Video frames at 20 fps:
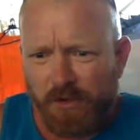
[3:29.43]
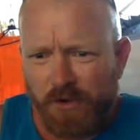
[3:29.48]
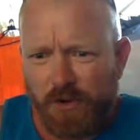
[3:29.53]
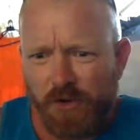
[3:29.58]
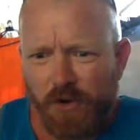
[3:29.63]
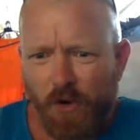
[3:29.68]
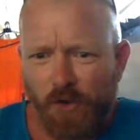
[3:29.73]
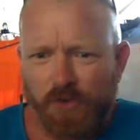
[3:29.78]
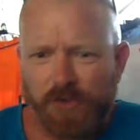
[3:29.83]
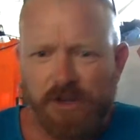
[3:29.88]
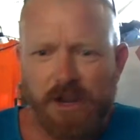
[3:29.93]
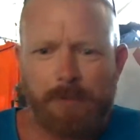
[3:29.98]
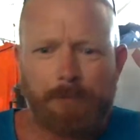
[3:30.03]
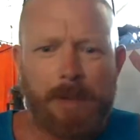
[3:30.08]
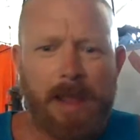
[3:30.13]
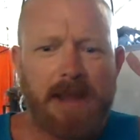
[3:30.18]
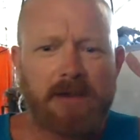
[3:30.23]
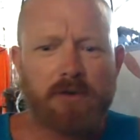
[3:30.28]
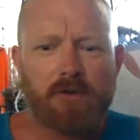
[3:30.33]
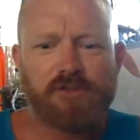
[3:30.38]
Good on you,
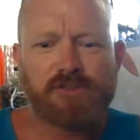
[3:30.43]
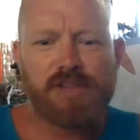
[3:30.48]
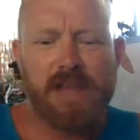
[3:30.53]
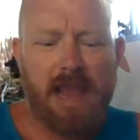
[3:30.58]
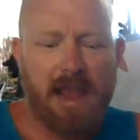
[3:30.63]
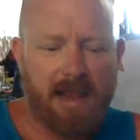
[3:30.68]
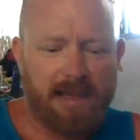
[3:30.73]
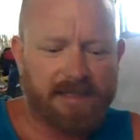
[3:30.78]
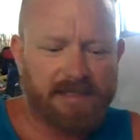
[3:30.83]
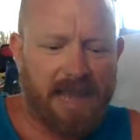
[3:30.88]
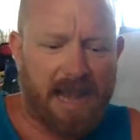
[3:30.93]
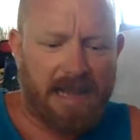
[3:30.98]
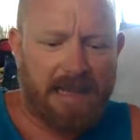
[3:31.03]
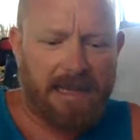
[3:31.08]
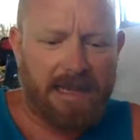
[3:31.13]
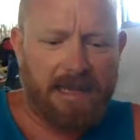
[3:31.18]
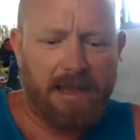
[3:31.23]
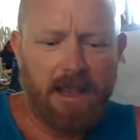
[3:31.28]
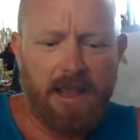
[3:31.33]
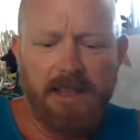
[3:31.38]
Panos. Yeah,
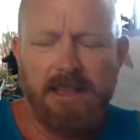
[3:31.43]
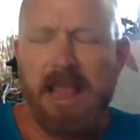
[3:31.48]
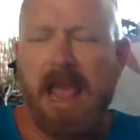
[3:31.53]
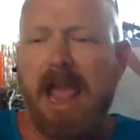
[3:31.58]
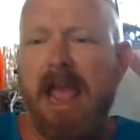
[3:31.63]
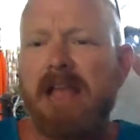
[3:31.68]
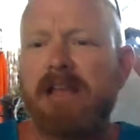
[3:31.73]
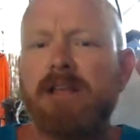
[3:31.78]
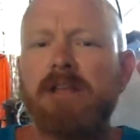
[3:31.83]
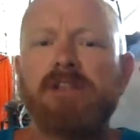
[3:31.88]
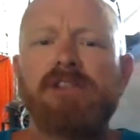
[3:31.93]
exactly. Yeah.